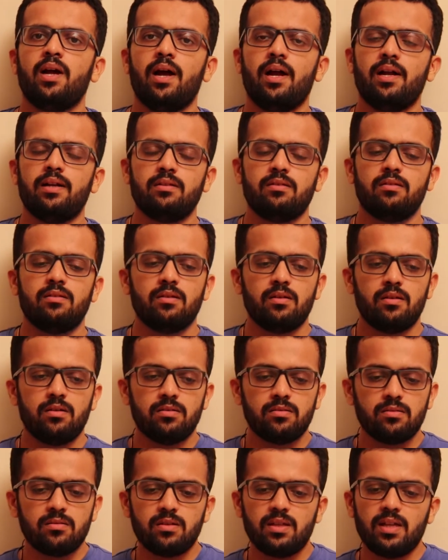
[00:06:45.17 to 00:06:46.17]
And
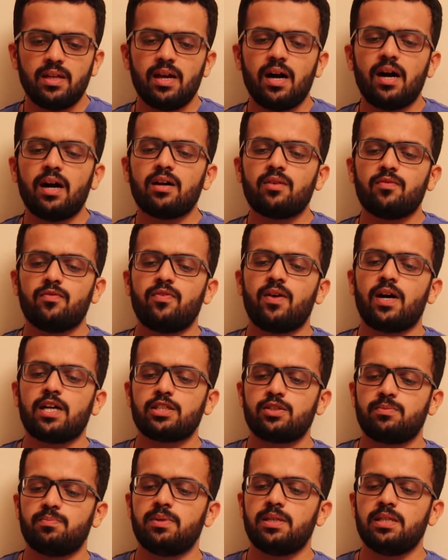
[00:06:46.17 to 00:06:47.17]
they are
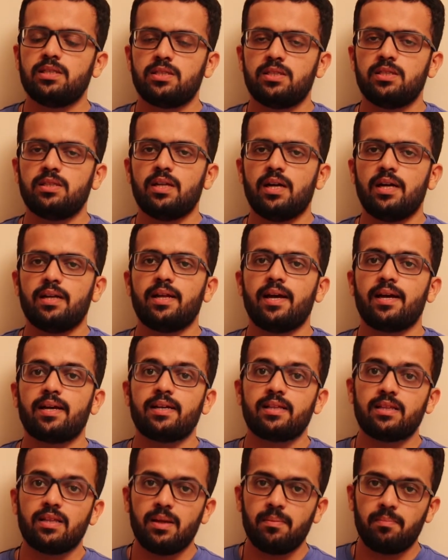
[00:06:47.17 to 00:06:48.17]
fast paced in their
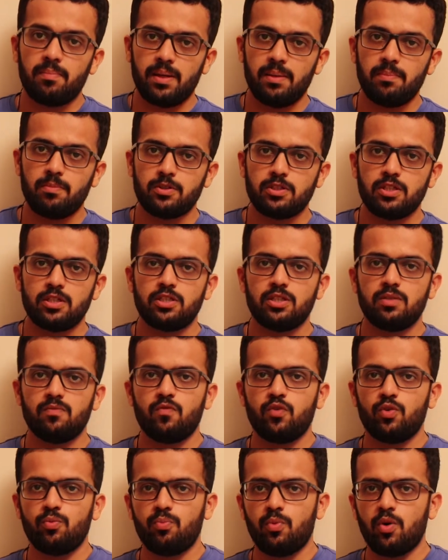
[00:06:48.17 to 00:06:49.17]
attacking. They play possession
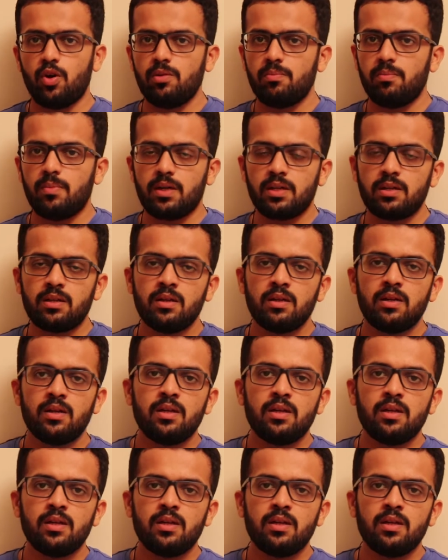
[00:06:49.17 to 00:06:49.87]
football, but